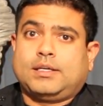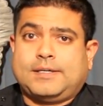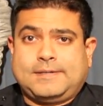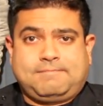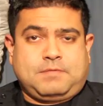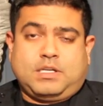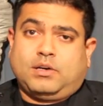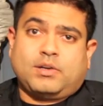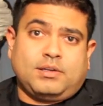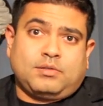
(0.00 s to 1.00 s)
Uh, you know,
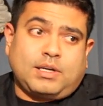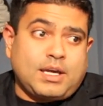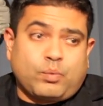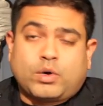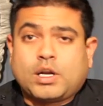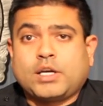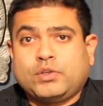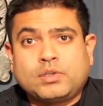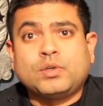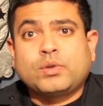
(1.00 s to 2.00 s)
because again, we're not
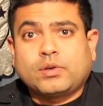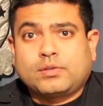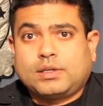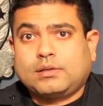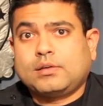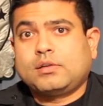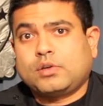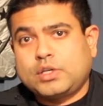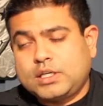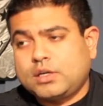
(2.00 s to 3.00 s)
used to doing those things,
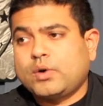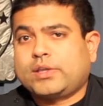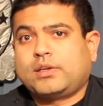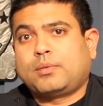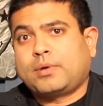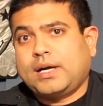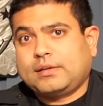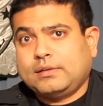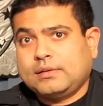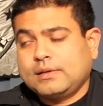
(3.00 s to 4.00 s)
so you need to go out there and
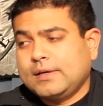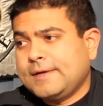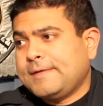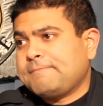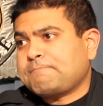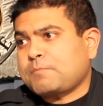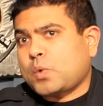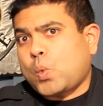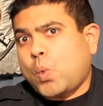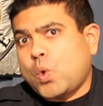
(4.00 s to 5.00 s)
practice.
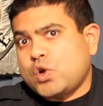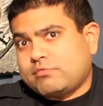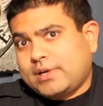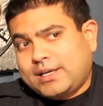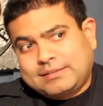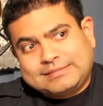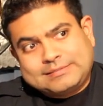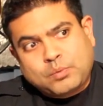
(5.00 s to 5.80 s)
And